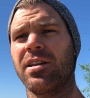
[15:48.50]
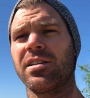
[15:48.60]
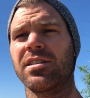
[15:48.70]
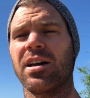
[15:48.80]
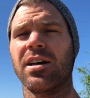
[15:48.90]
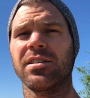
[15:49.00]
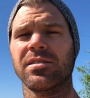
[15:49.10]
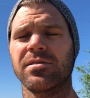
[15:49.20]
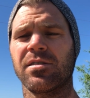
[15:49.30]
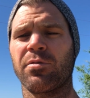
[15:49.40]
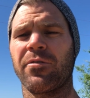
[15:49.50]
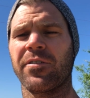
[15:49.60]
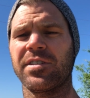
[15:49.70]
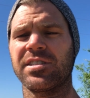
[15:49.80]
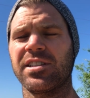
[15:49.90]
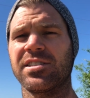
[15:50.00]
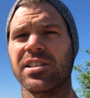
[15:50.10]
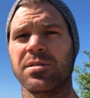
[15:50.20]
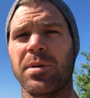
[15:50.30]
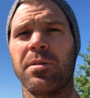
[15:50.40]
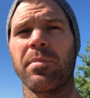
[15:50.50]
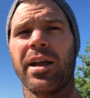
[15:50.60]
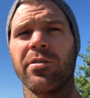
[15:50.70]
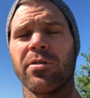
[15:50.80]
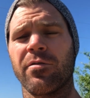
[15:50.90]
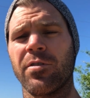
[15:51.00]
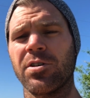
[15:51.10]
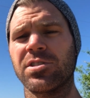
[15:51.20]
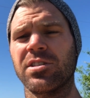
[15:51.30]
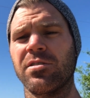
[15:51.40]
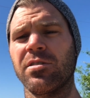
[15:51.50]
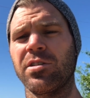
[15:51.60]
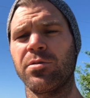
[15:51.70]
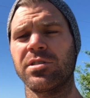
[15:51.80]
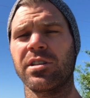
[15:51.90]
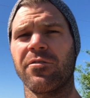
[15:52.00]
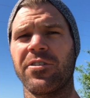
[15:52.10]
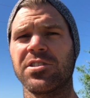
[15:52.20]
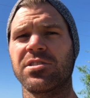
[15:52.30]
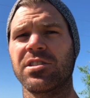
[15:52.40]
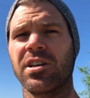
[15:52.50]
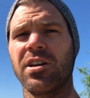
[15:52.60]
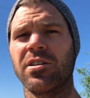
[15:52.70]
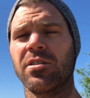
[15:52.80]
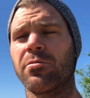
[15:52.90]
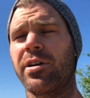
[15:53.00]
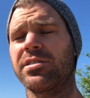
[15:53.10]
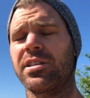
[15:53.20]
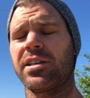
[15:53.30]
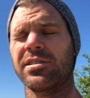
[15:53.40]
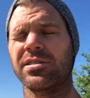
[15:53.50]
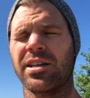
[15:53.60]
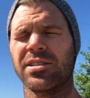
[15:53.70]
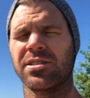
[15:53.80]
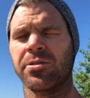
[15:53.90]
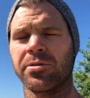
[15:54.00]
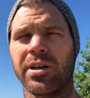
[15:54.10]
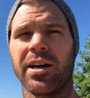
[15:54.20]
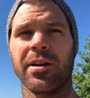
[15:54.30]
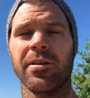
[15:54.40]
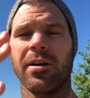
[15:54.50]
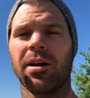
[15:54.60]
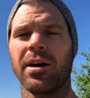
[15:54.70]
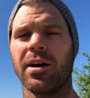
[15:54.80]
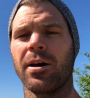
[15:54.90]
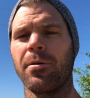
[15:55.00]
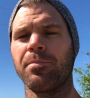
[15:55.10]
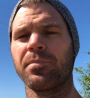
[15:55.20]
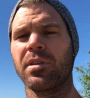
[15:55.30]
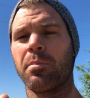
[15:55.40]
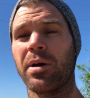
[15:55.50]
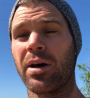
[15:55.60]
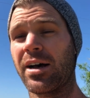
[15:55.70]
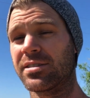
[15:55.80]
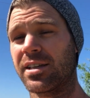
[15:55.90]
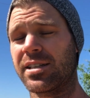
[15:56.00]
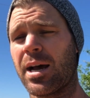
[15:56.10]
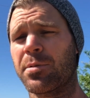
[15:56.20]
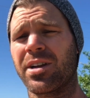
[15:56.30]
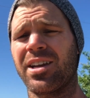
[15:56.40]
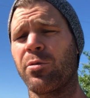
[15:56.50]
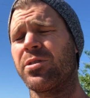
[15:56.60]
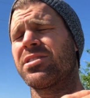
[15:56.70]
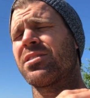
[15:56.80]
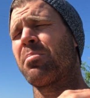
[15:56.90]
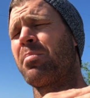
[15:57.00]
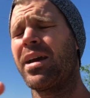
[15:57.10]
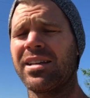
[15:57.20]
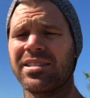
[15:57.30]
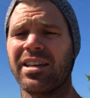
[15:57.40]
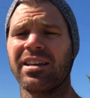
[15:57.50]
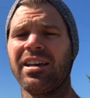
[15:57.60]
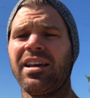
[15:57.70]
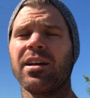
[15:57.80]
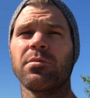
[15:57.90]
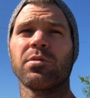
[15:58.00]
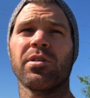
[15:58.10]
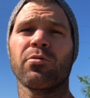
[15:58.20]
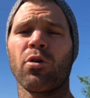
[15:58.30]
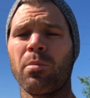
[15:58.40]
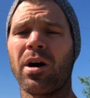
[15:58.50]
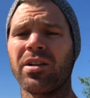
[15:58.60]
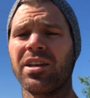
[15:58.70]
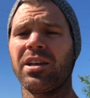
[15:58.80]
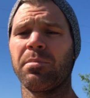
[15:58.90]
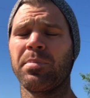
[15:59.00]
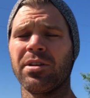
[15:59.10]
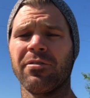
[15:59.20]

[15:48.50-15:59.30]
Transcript: 350Z 6-speed manual conversion using the Fish Racing / CD09 bell housing adapter kit, which is amazing. Comes with a chromoly billet